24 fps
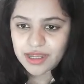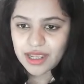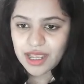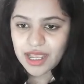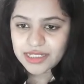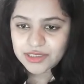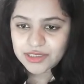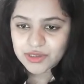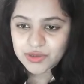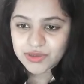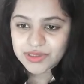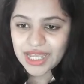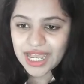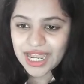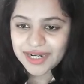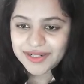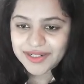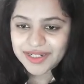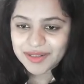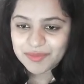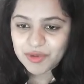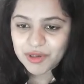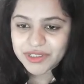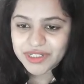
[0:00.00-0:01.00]
So the
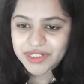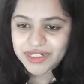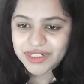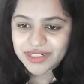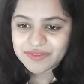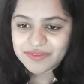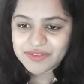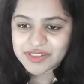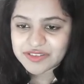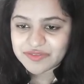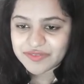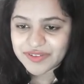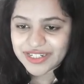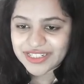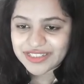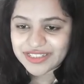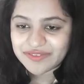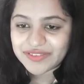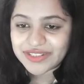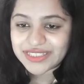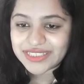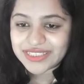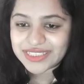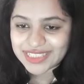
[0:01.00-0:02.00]
antibody levels fade
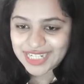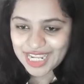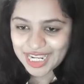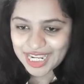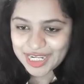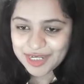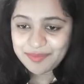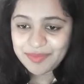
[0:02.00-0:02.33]
with time,